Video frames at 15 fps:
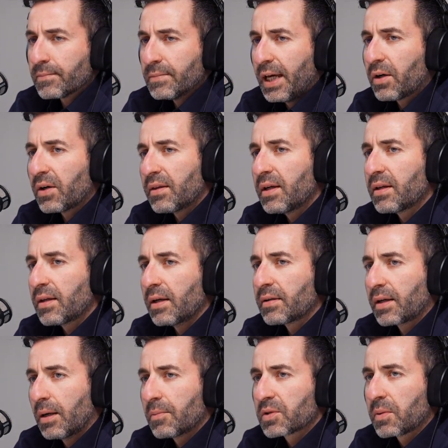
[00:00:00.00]
And I think that
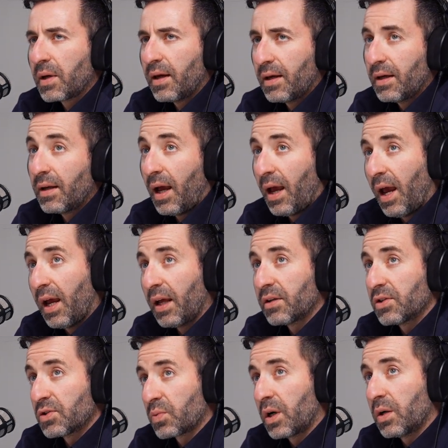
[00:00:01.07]
comes in hand
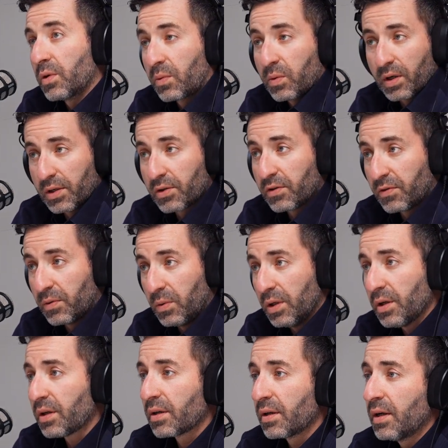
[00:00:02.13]
as well with what I do for
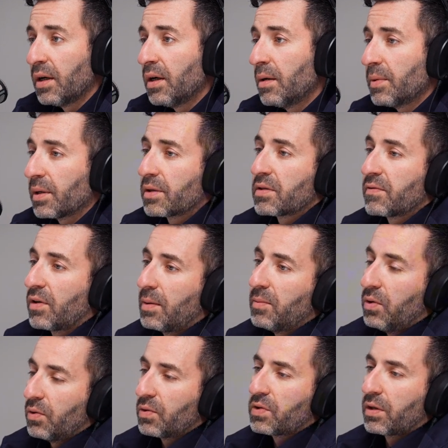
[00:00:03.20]
work, because if I'm
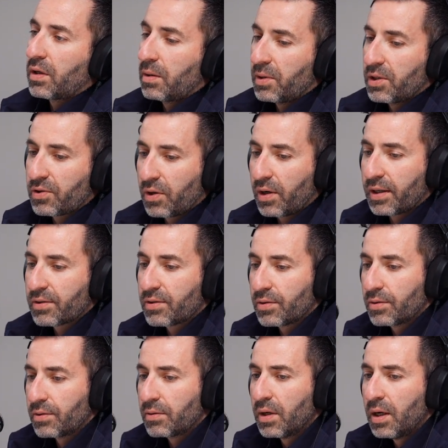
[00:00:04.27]
also going to be trying
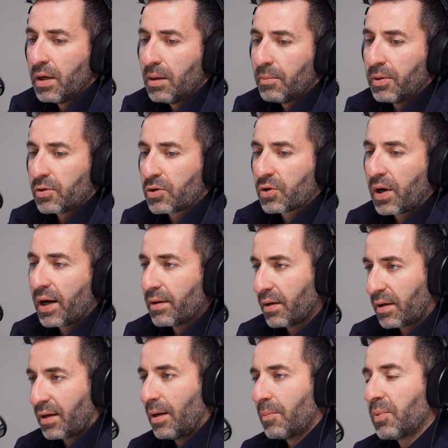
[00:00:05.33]
to portray the
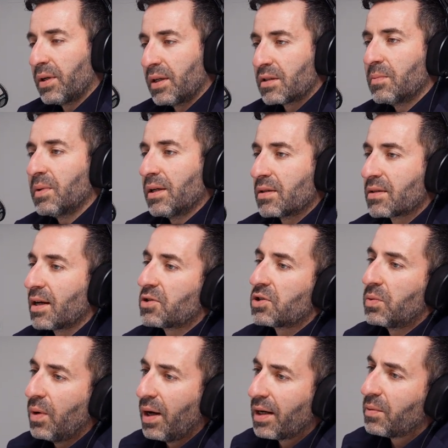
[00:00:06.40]
company to be in such a
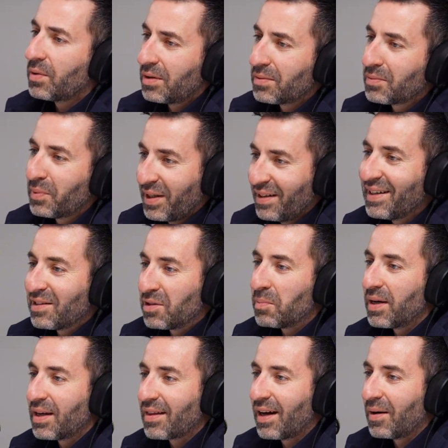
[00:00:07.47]
way, well, we need to
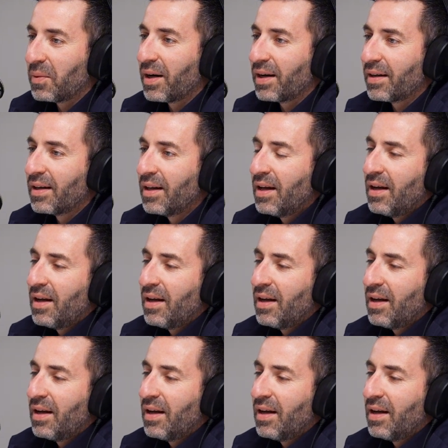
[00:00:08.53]
be that way.